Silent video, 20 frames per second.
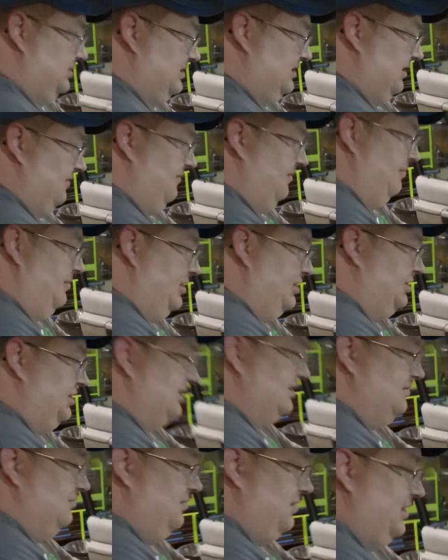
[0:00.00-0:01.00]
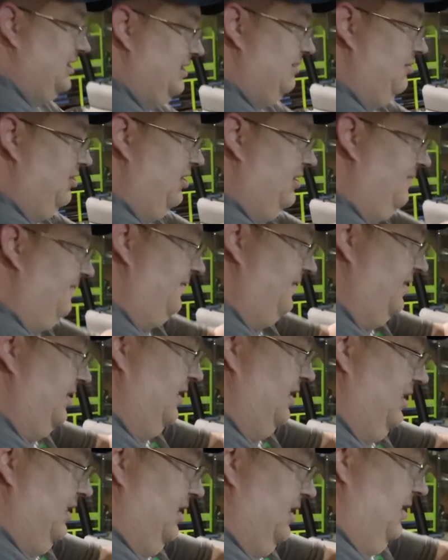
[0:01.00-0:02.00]
little son of a bitch doesn't want to come off.
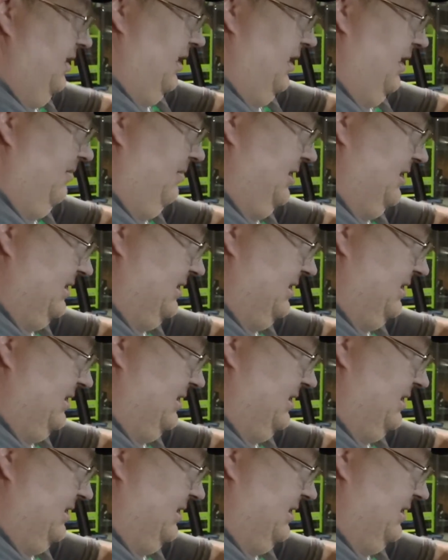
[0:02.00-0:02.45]
I'm